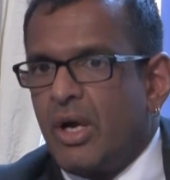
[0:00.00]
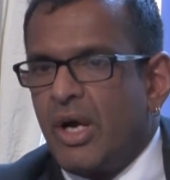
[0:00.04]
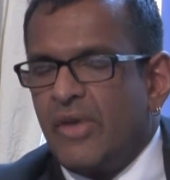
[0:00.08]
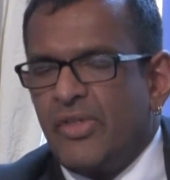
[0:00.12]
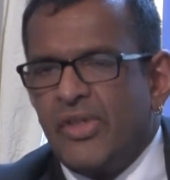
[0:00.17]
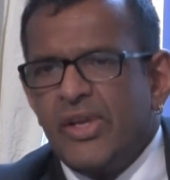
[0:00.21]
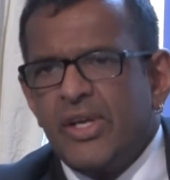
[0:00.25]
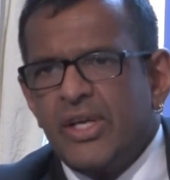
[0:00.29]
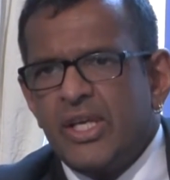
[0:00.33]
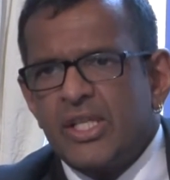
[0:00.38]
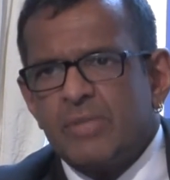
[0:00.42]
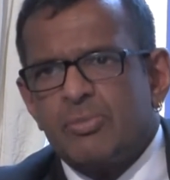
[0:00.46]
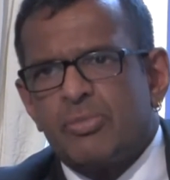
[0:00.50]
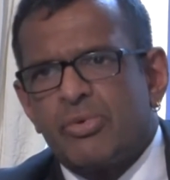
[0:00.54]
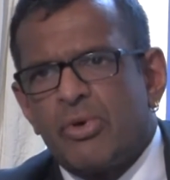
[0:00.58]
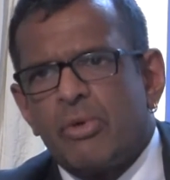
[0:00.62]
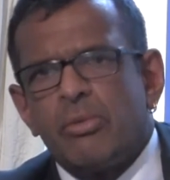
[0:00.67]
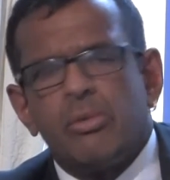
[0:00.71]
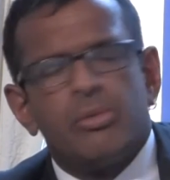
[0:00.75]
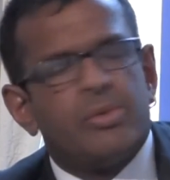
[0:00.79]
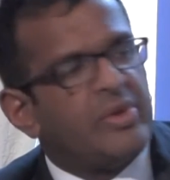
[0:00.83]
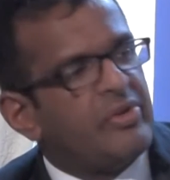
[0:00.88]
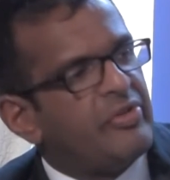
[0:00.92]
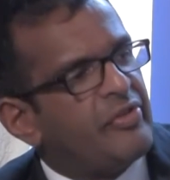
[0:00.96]
I think it's
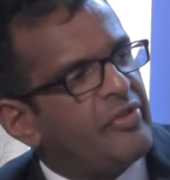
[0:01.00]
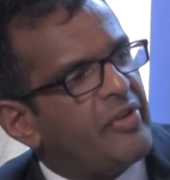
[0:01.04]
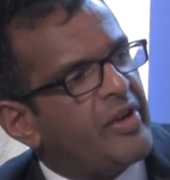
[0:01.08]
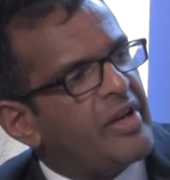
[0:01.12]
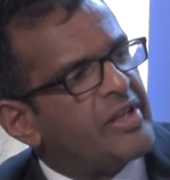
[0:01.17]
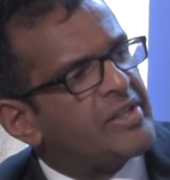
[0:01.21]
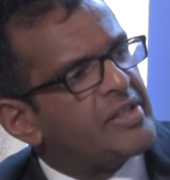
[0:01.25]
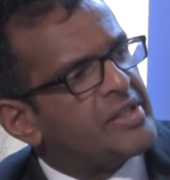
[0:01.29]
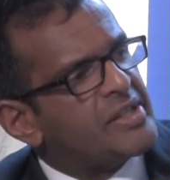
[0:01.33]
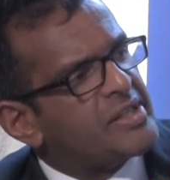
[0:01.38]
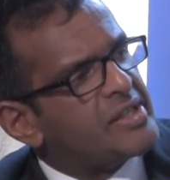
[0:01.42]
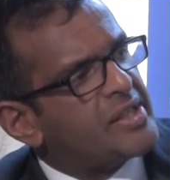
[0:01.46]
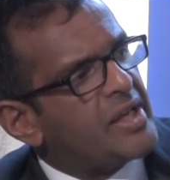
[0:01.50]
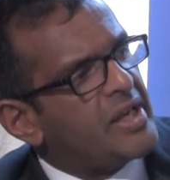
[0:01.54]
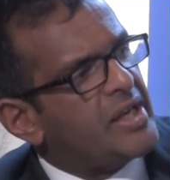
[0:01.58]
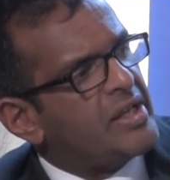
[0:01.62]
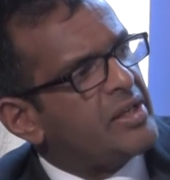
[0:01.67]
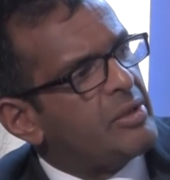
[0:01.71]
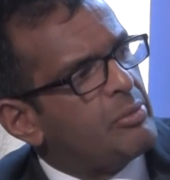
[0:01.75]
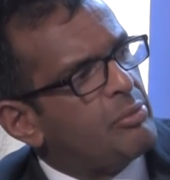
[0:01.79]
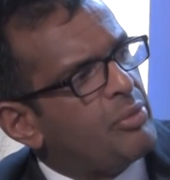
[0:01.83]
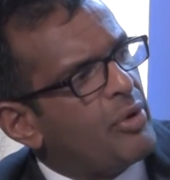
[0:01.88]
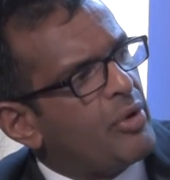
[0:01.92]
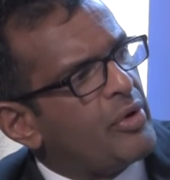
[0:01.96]
probably fair to say
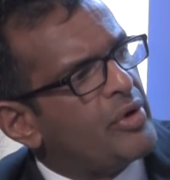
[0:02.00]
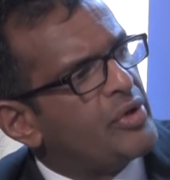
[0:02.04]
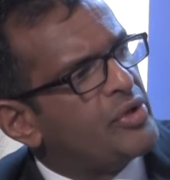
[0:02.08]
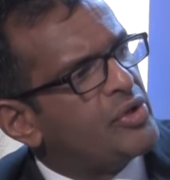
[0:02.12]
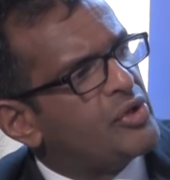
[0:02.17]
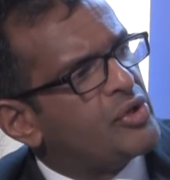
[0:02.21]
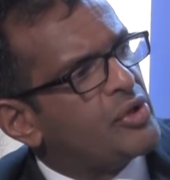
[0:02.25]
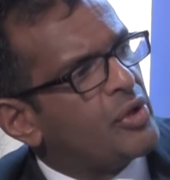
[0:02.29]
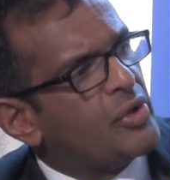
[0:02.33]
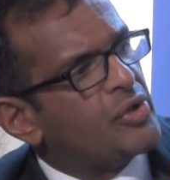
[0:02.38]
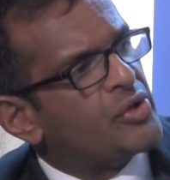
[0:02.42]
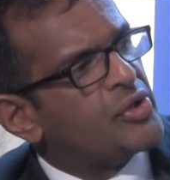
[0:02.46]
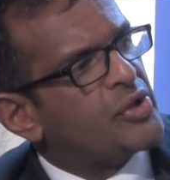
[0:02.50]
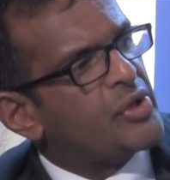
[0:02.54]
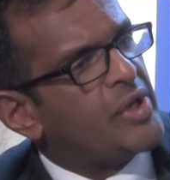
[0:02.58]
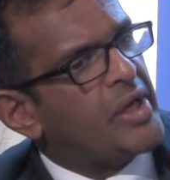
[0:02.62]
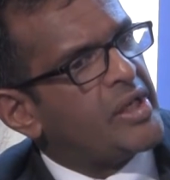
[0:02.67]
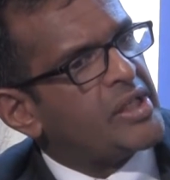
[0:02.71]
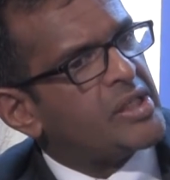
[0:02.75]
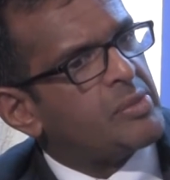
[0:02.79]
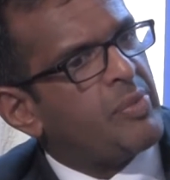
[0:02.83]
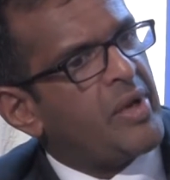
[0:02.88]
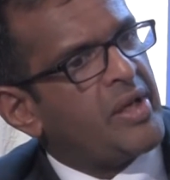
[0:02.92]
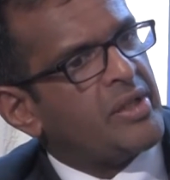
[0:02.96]
that Boris Johnson
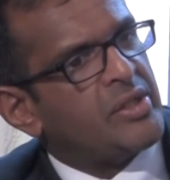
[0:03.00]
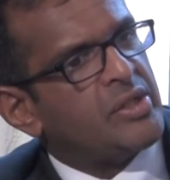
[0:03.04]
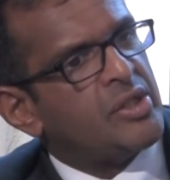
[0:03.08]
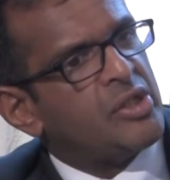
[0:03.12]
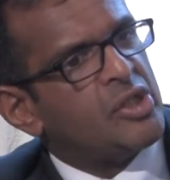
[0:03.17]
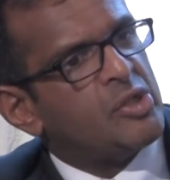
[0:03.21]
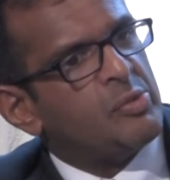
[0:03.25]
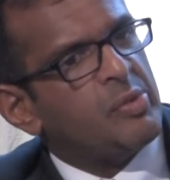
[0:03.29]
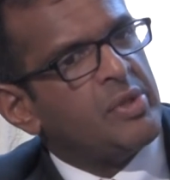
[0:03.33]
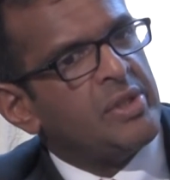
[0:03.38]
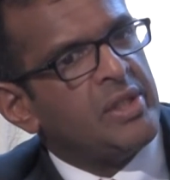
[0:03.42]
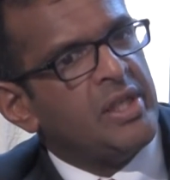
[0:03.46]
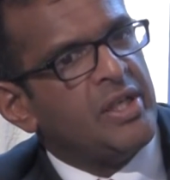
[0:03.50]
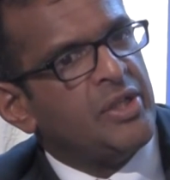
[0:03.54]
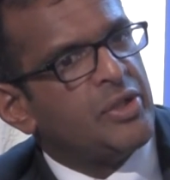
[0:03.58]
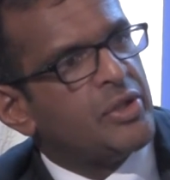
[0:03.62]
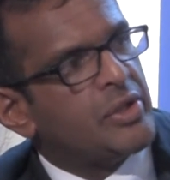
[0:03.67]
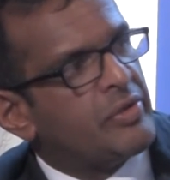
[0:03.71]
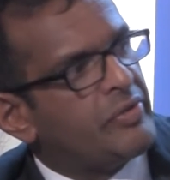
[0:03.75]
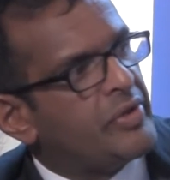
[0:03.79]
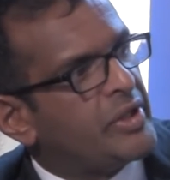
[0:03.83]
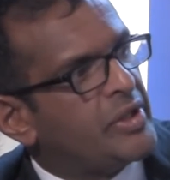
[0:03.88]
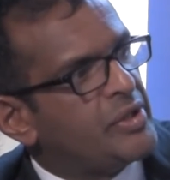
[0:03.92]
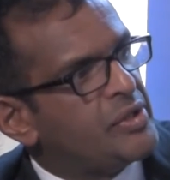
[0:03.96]
expected to be
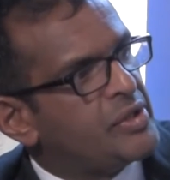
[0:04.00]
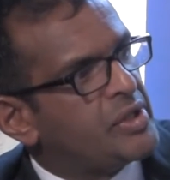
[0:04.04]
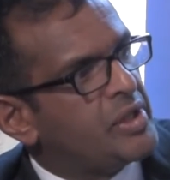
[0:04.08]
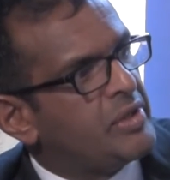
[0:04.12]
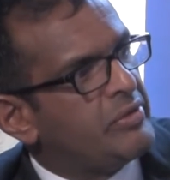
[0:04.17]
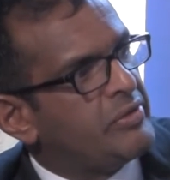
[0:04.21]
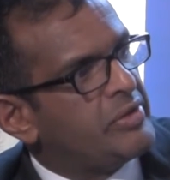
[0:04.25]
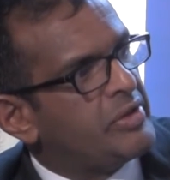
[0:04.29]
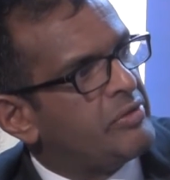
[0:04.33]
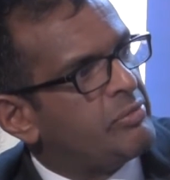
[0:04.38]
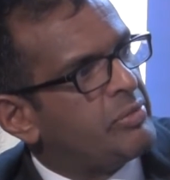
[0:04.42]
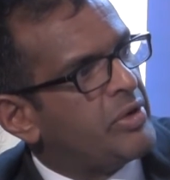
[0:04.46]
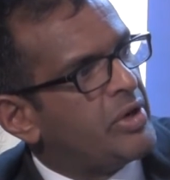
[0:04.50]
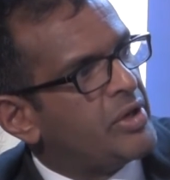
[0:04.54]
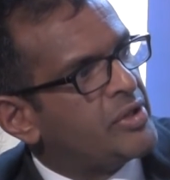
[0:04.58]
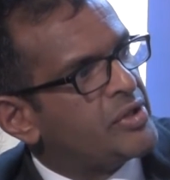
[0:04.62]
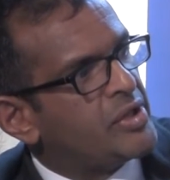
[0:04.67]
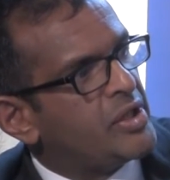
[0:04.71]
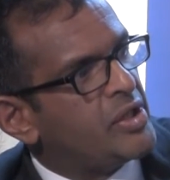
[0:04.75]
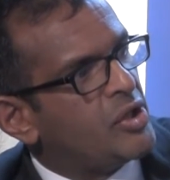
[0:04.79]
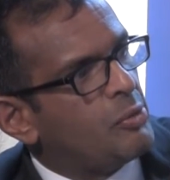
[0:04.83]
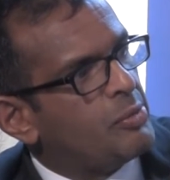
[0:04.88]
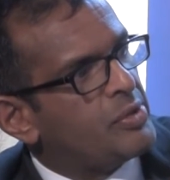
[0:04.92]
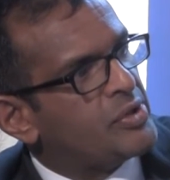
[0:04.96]
leader of the Conservative
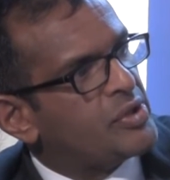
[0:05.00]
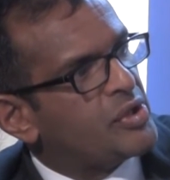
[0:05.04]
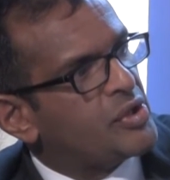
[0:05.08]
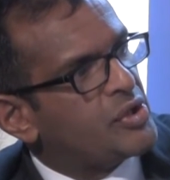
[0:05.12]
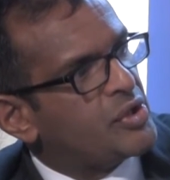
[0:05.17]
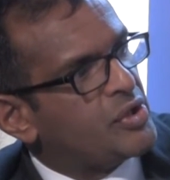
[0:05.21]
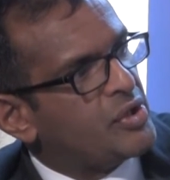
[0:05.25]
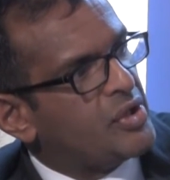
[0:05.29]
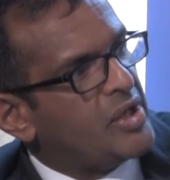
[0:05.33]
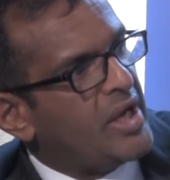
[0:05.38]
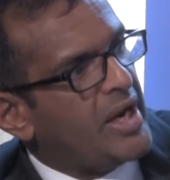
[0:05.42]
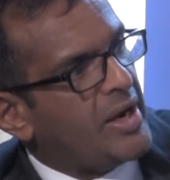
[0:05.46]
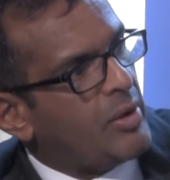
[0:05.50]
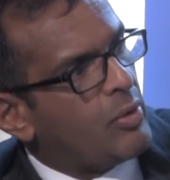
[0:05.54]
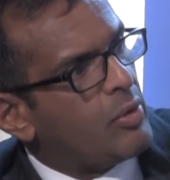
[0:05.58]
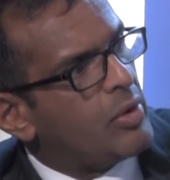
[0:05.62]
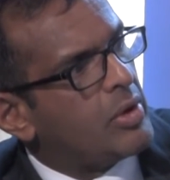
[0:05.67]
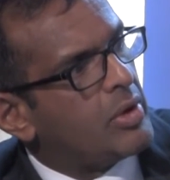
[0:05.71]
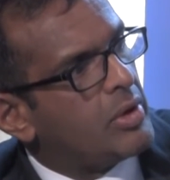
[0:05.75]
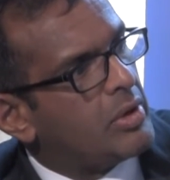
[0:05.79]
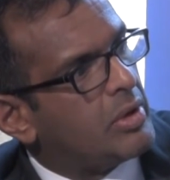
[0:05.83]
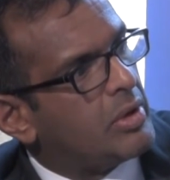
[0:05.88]
Party in opposition now,